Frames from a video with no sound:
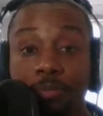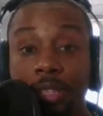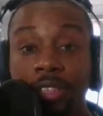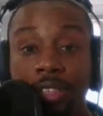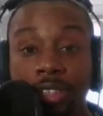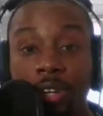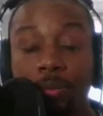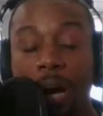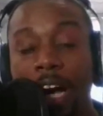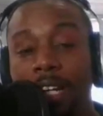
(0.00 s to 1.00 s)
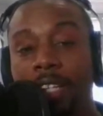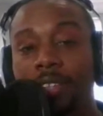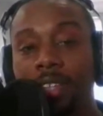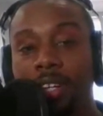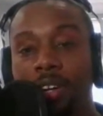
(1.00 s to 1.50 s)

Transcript: Mr. Joe Biden,